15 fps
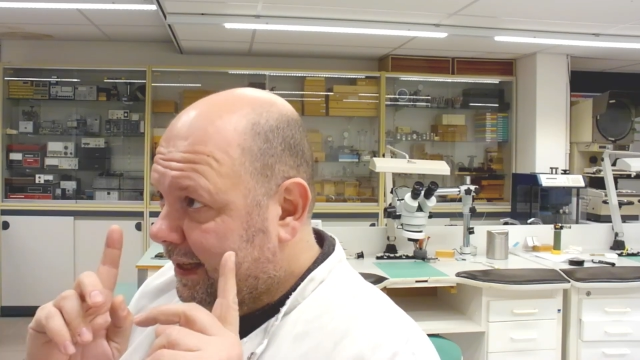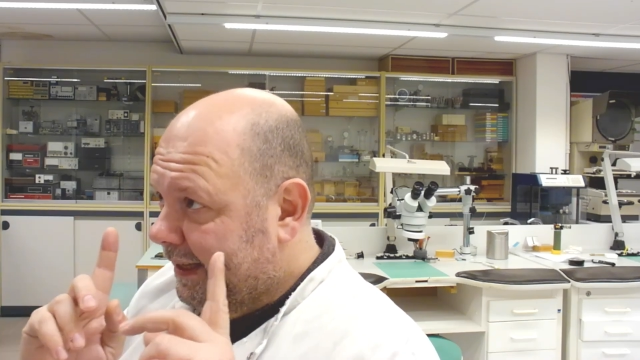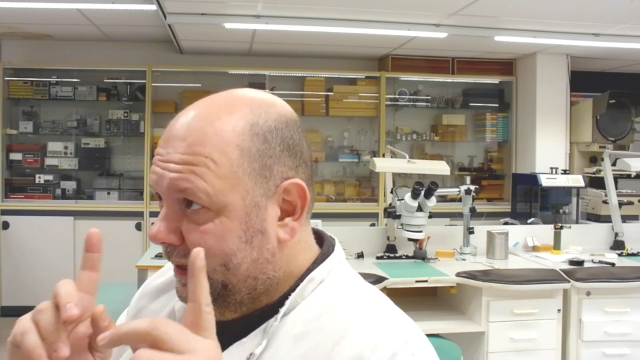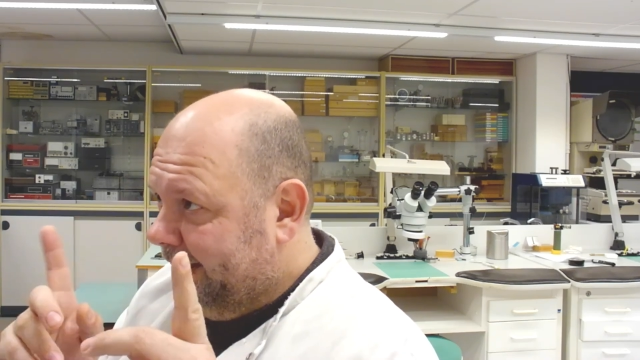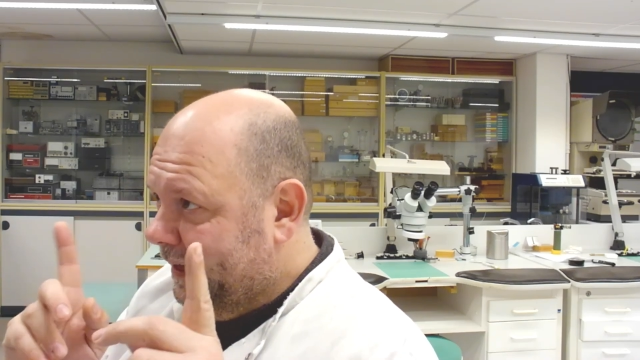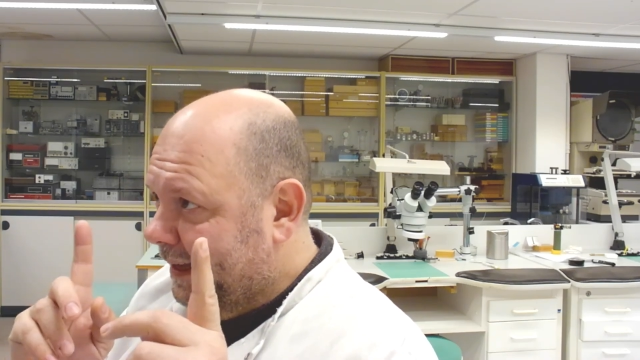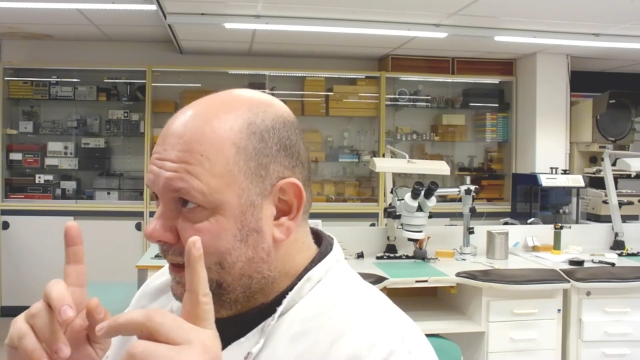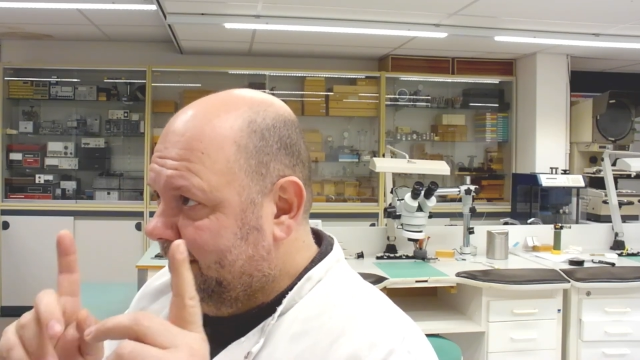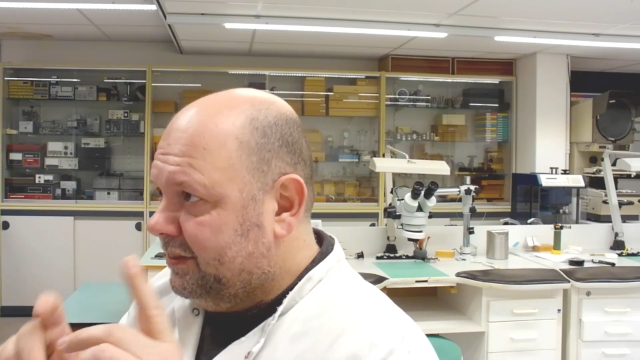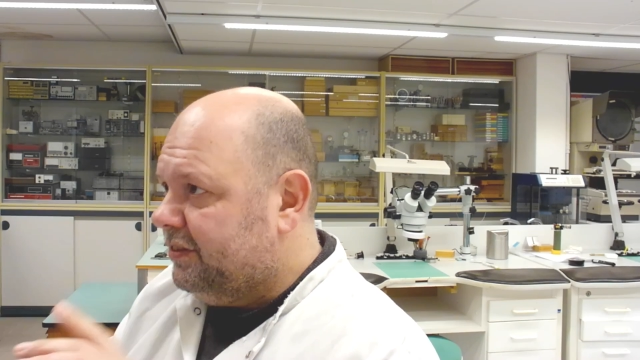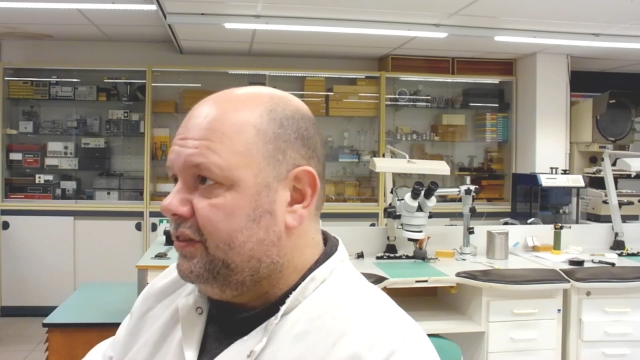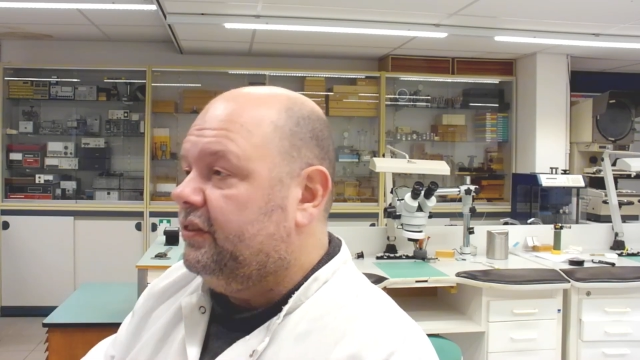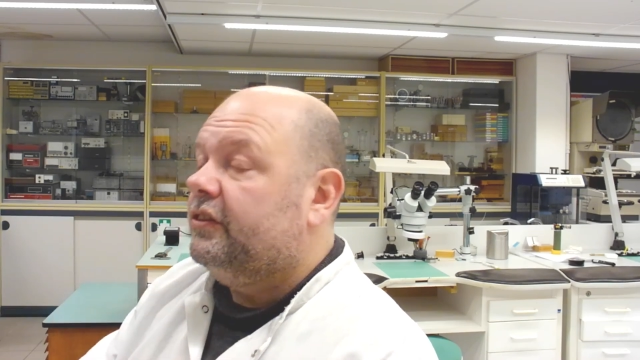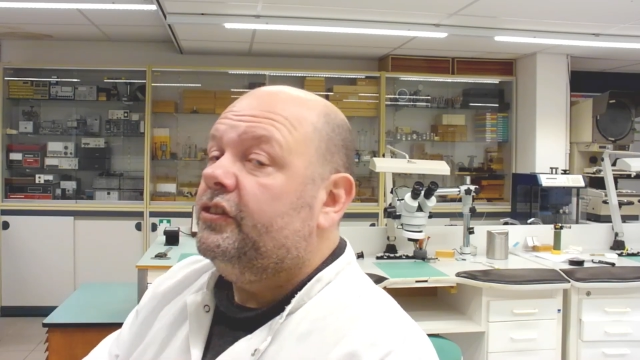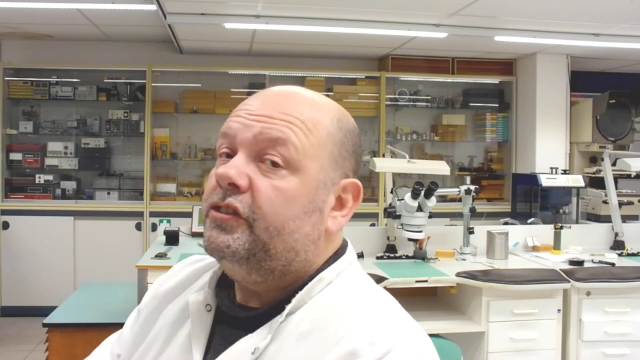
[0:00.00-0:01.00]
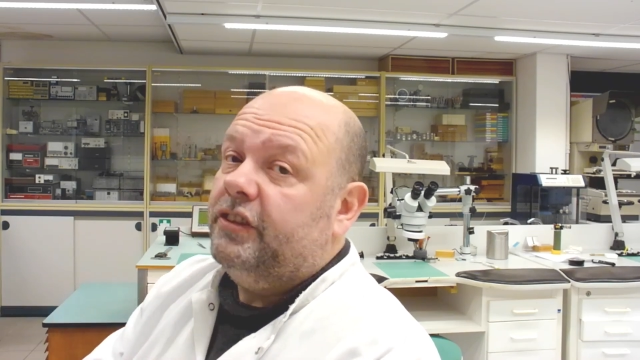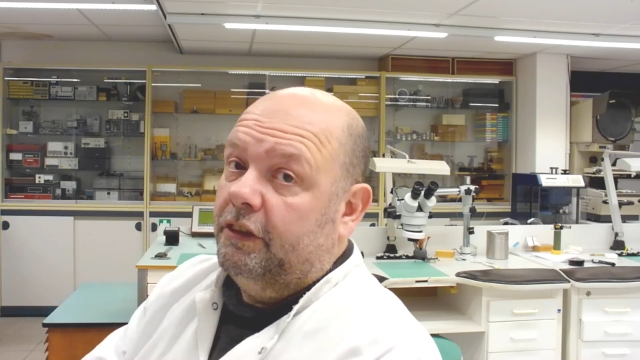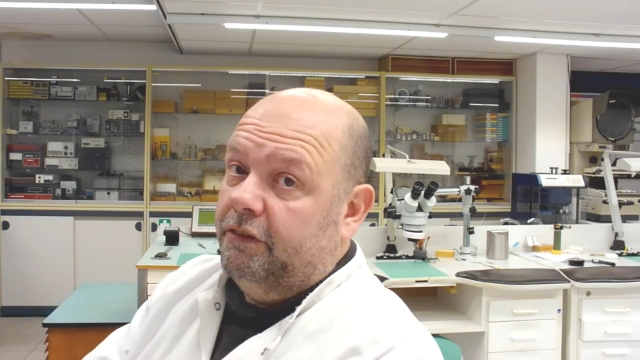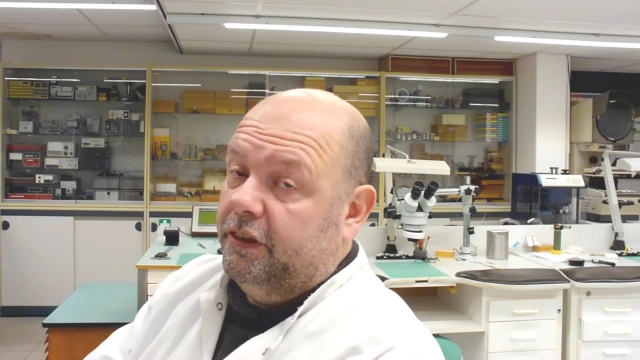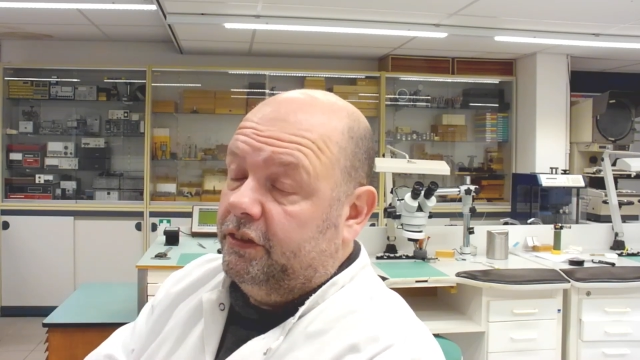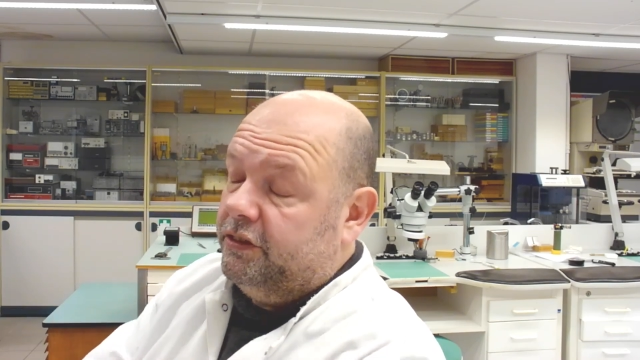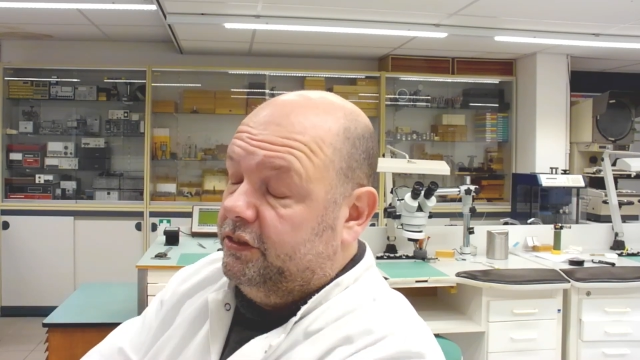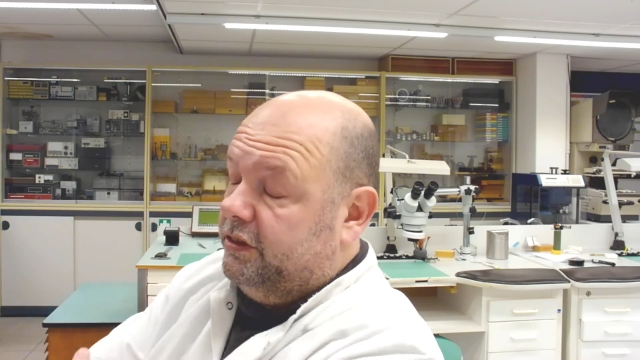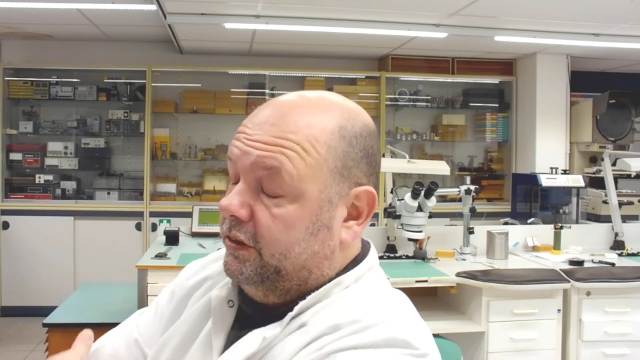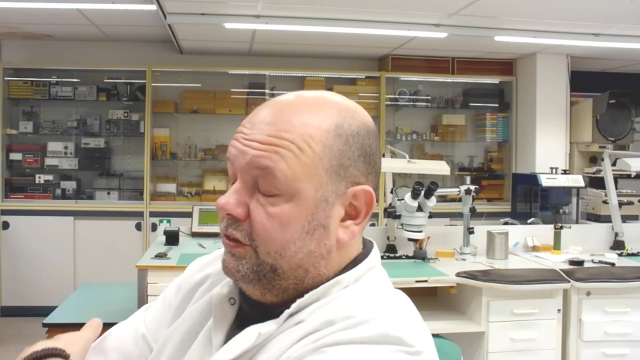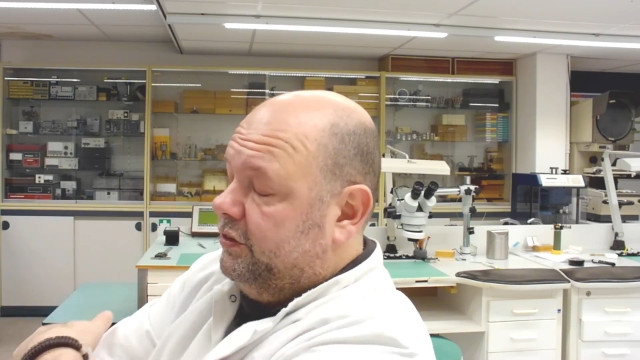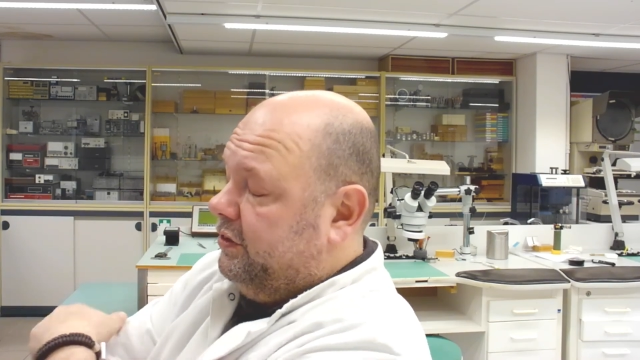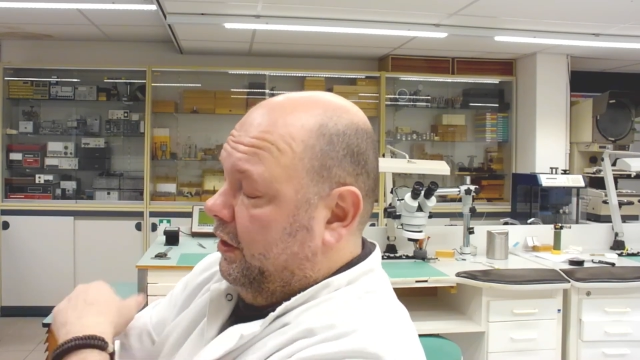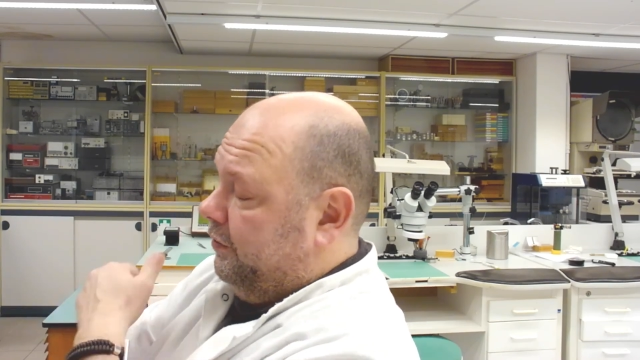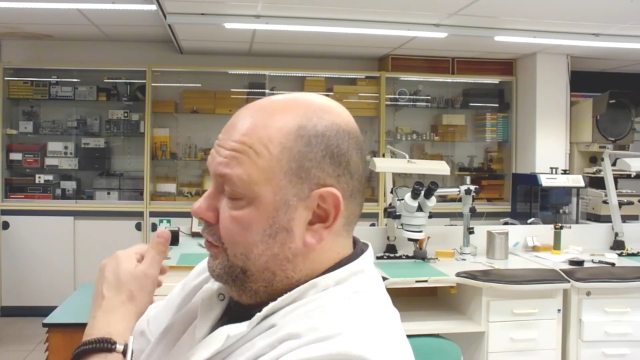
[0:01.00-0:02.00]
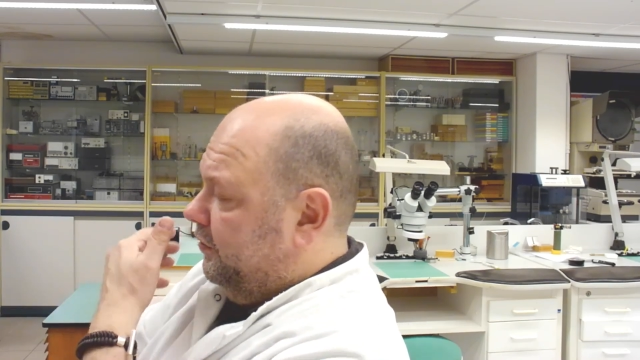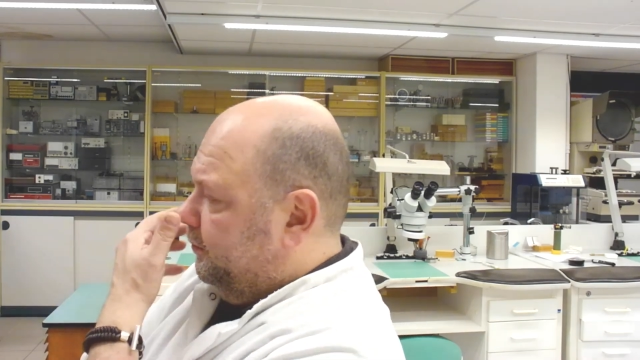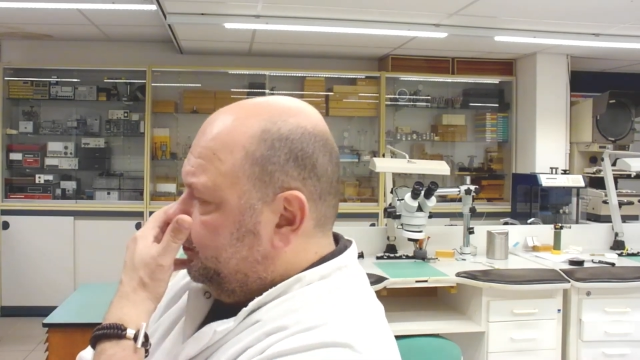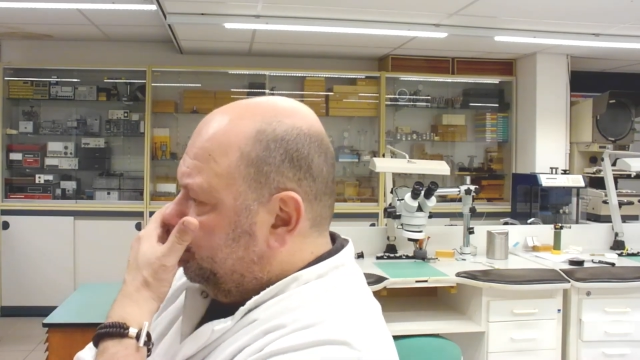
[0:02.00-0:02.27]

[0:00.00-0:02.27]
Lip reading: that is the serious stuff.